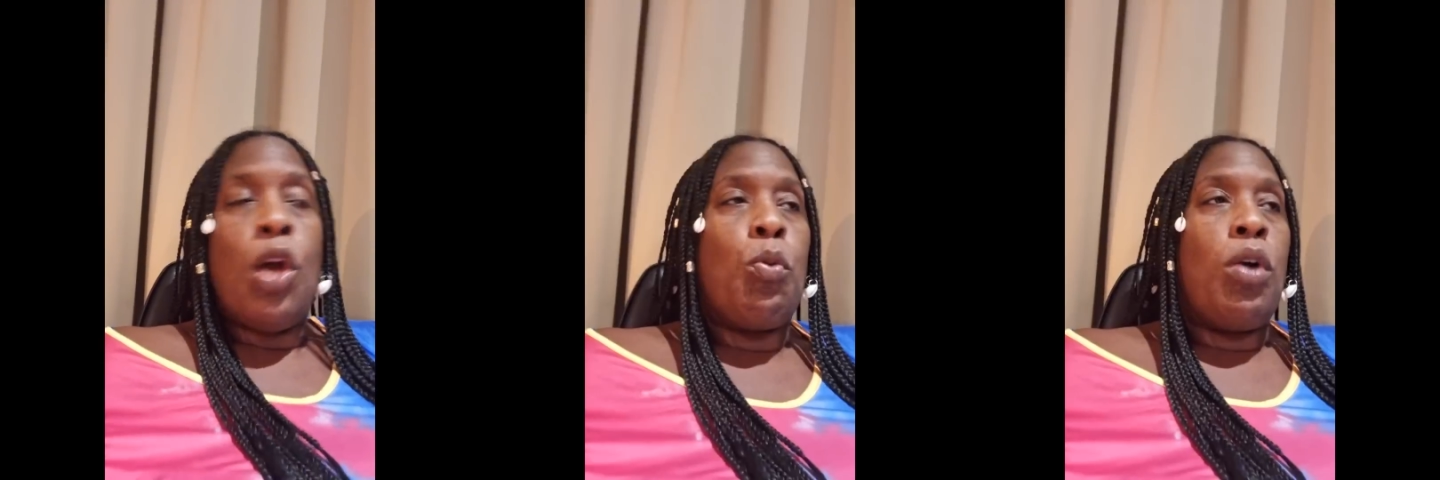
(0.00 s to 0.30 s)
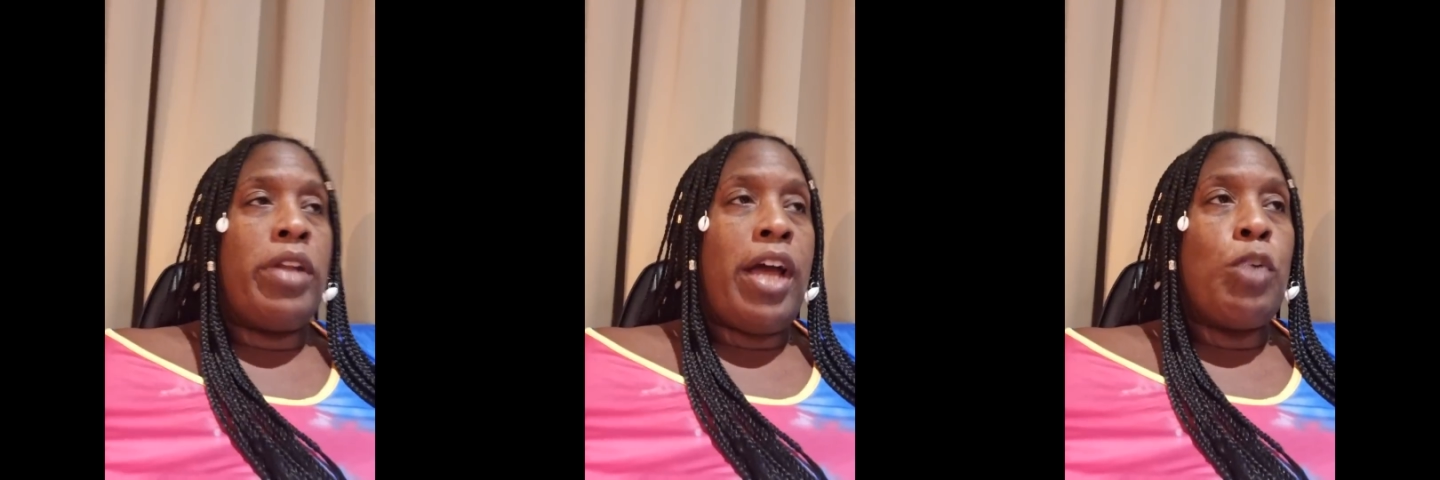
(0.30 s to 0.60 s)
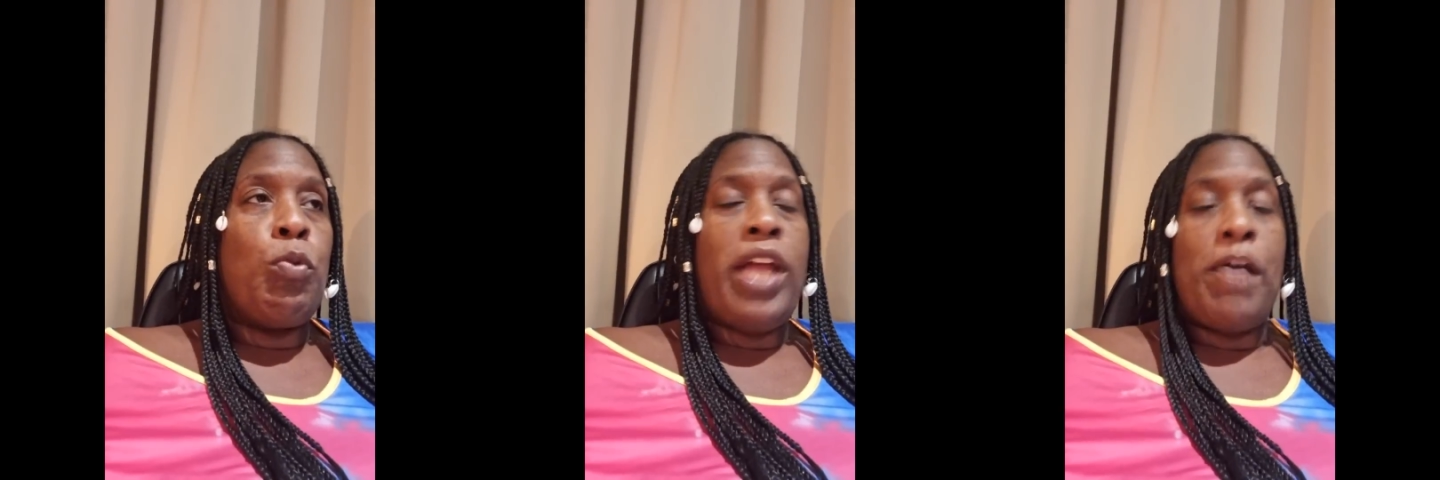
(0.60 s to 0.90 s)
well, now
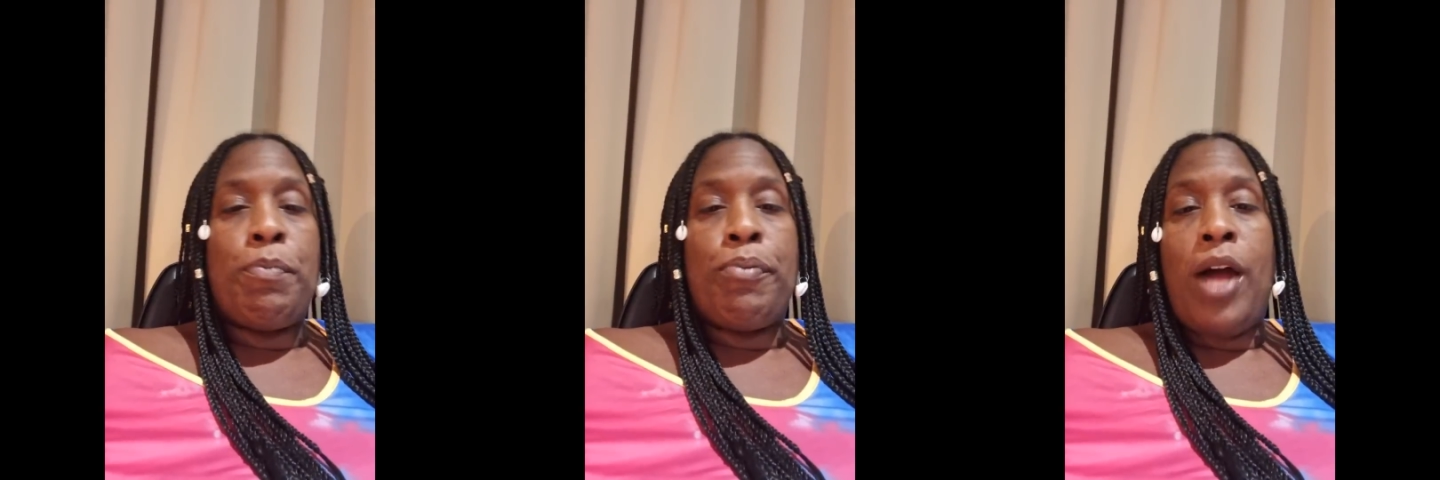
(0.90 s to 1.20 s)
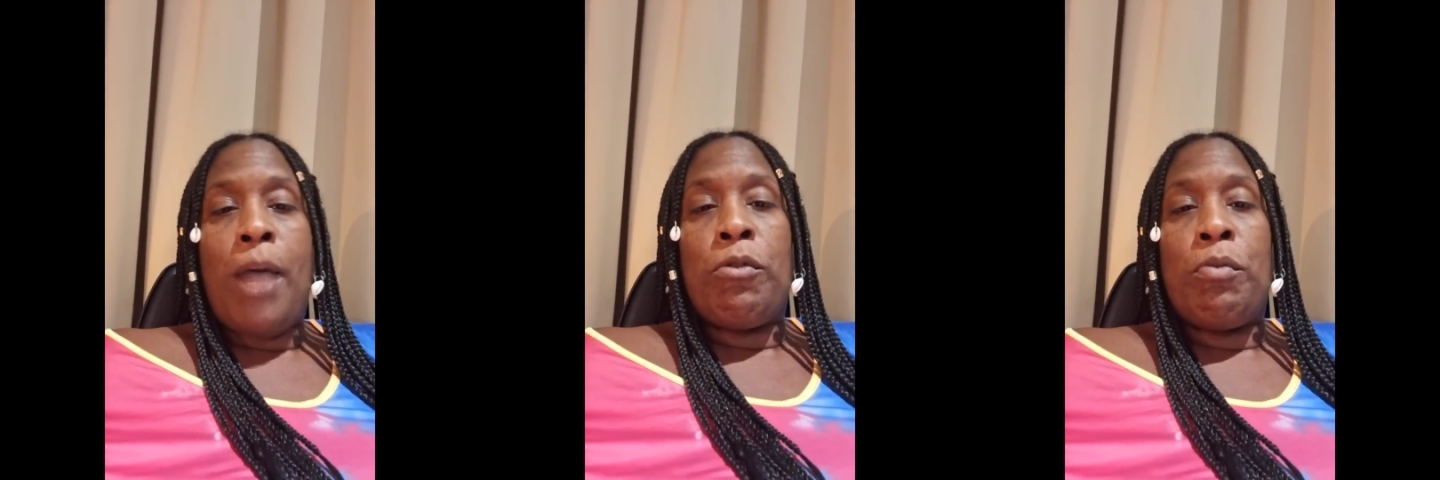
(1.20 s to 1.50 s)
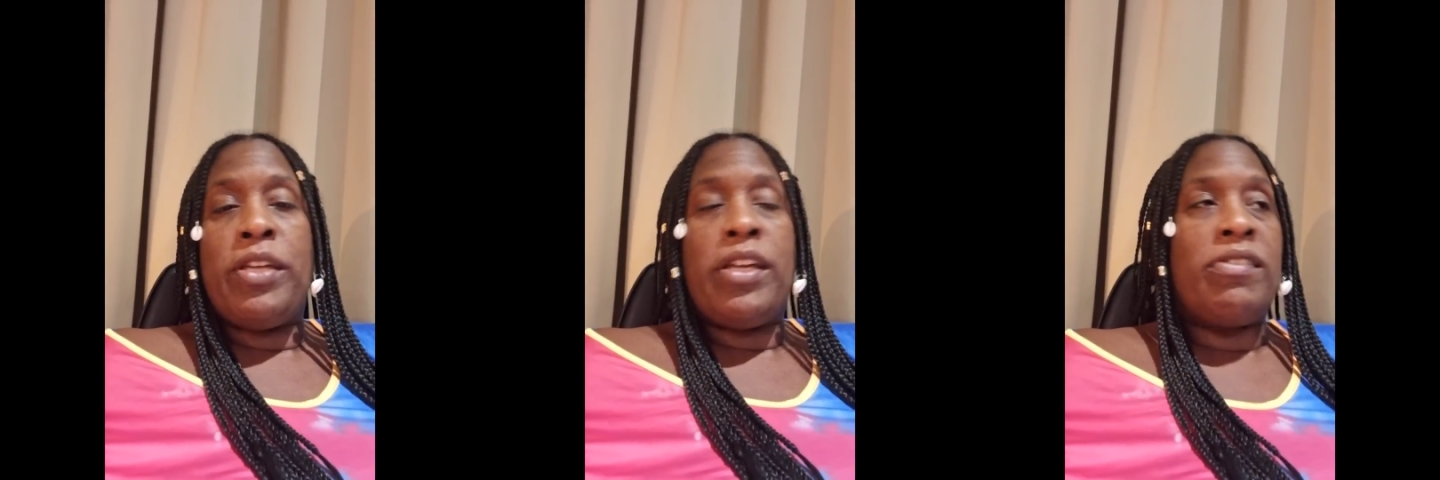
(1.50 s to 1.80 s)
we have a problem,
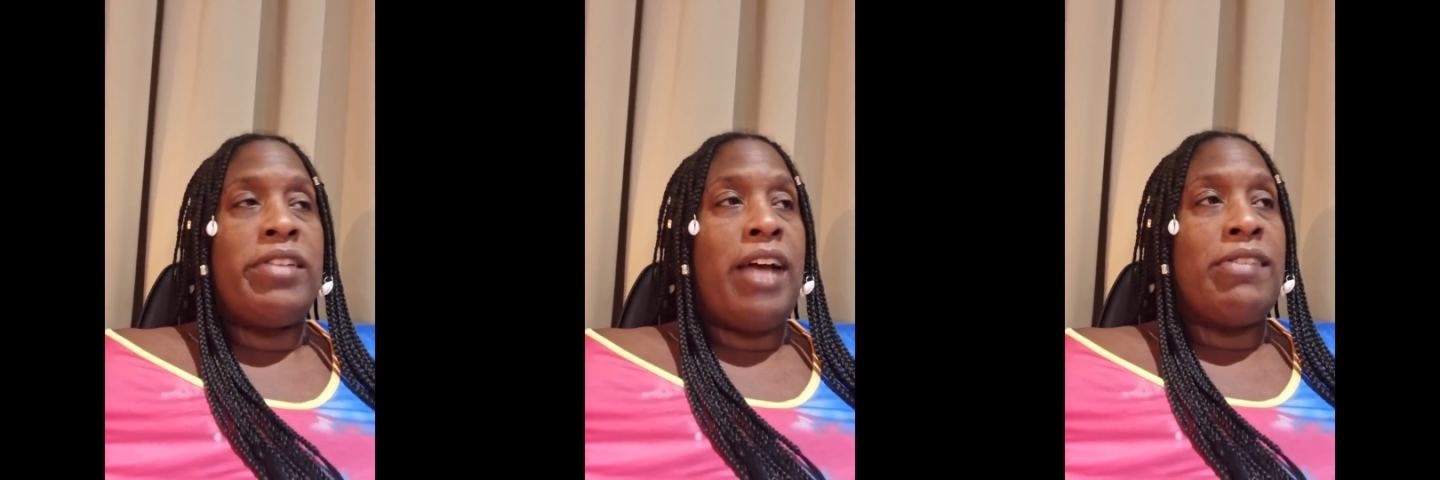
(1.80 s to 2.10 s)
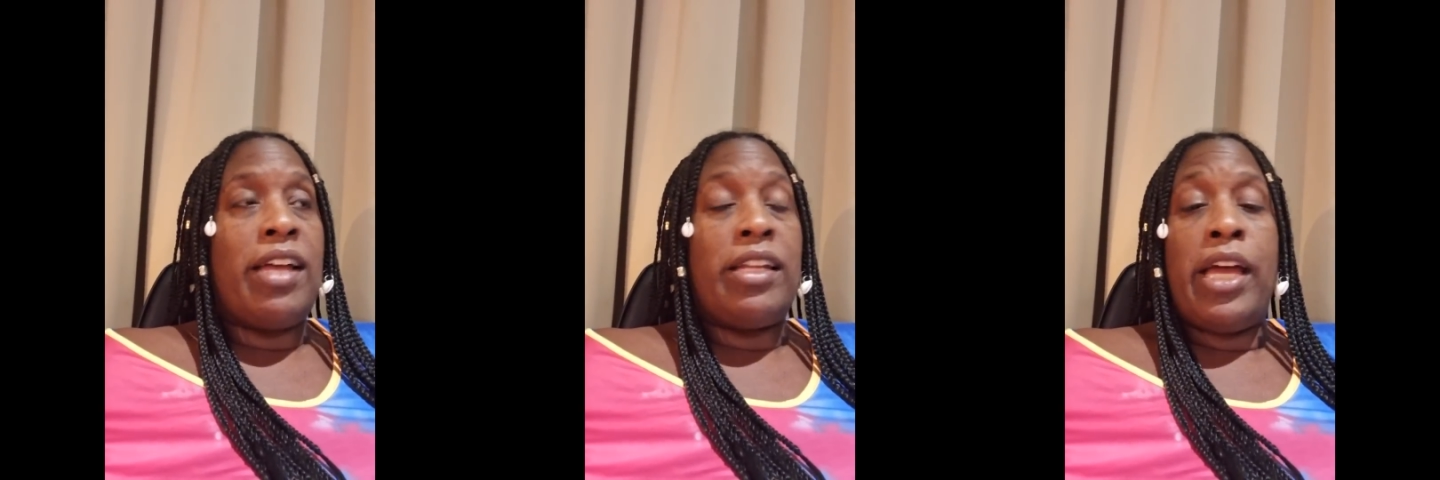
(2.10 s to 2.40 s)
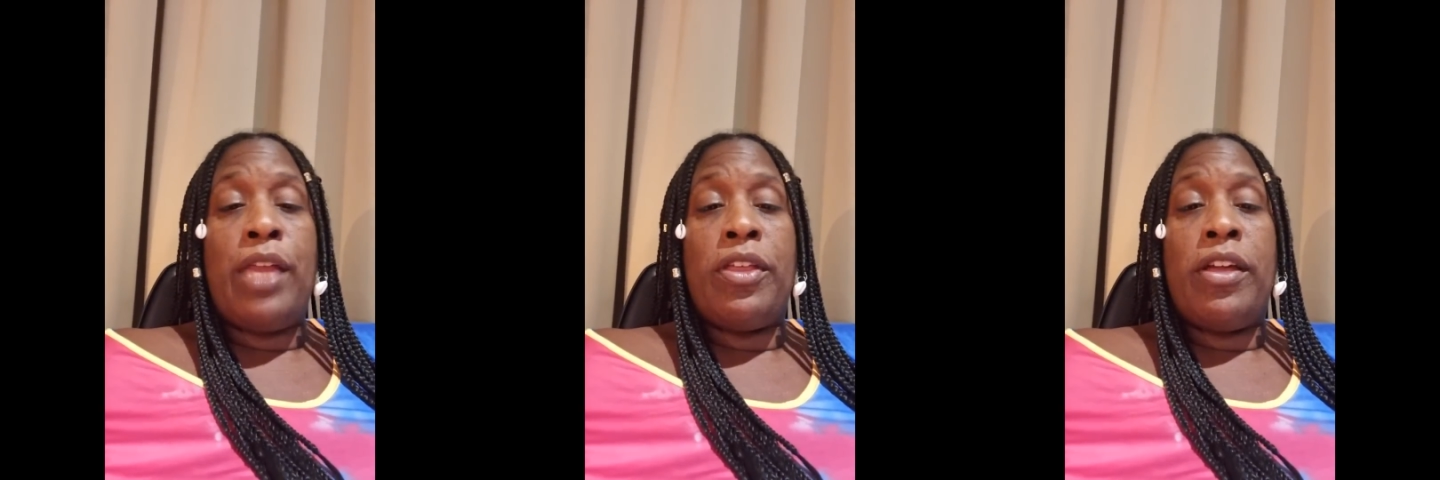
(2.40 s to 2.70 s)
because now
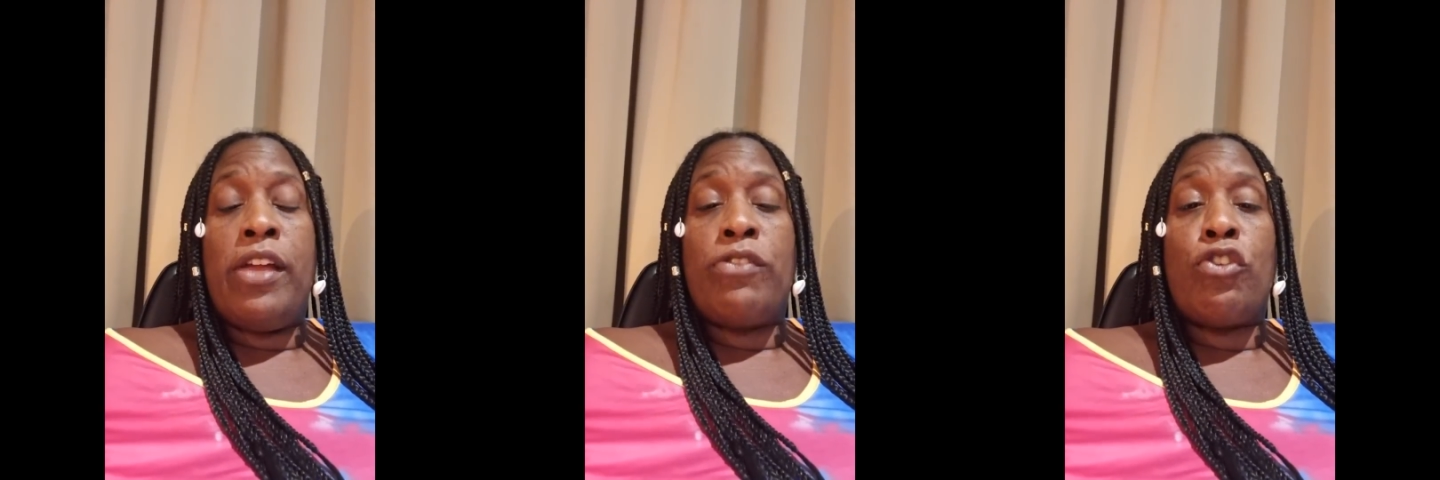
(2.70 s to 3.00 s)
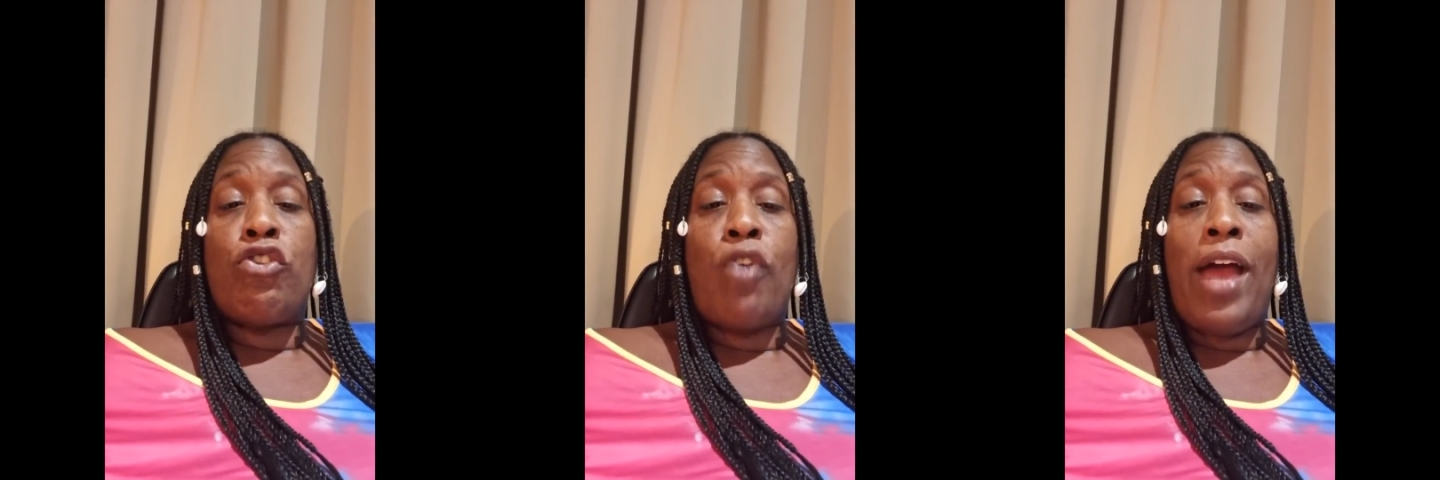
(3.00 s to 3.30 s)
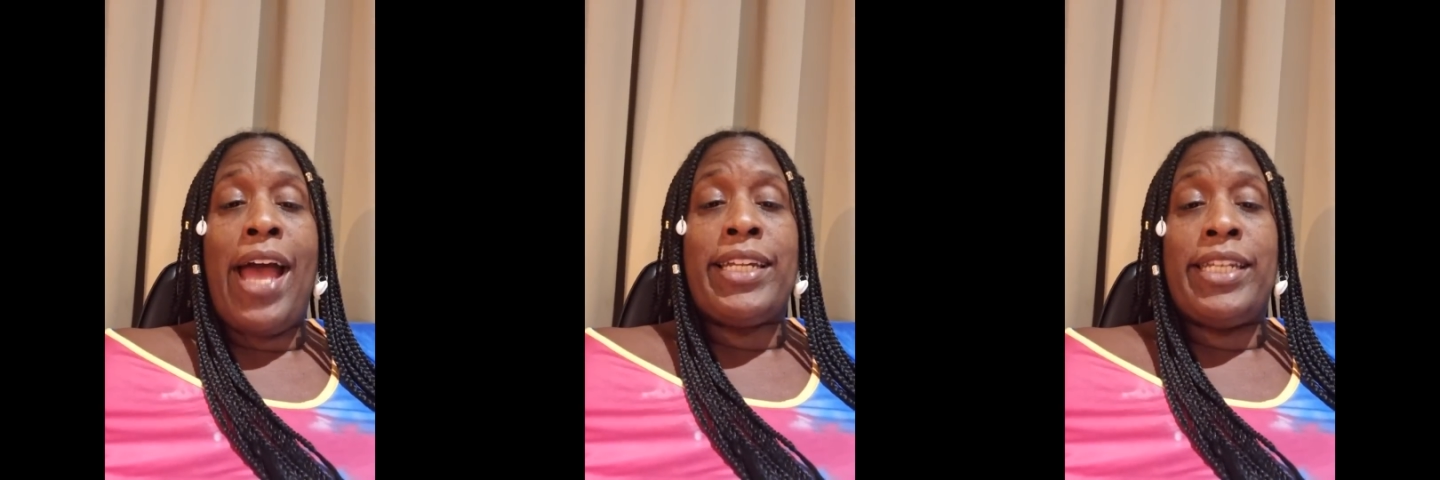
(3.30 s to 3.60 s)
Xylanthia is
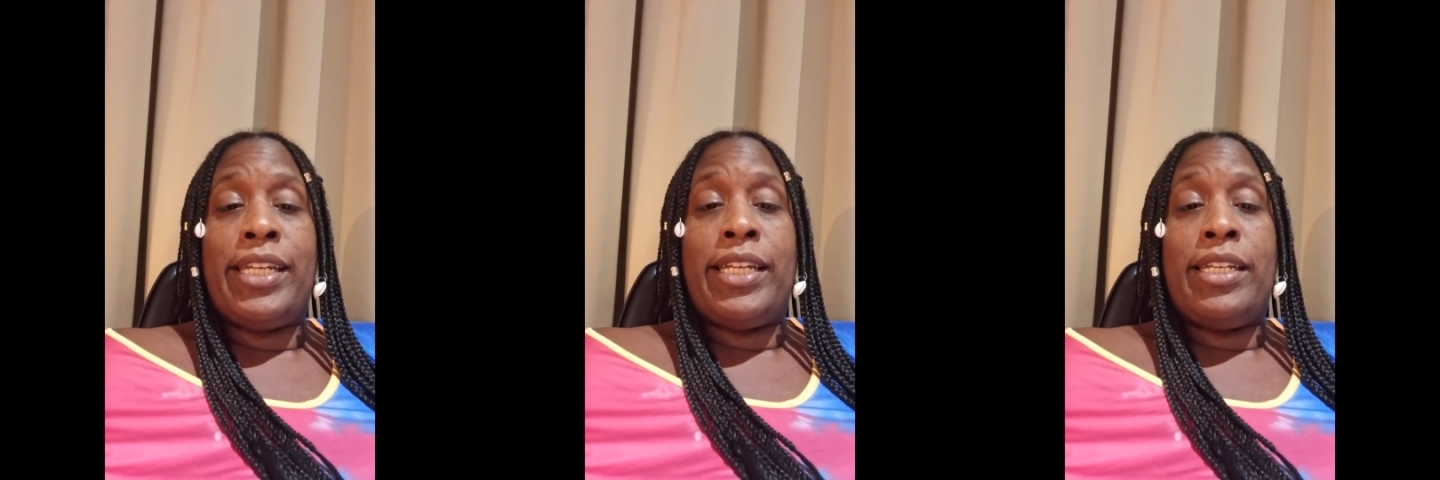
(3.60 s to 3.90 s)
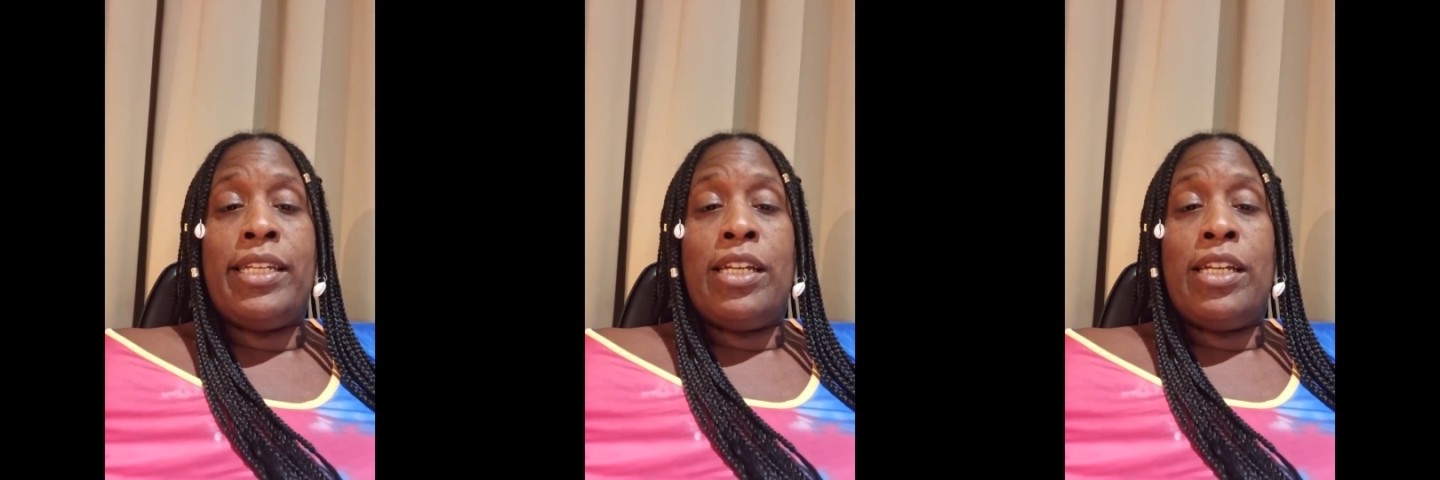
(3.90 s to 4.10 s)
attracted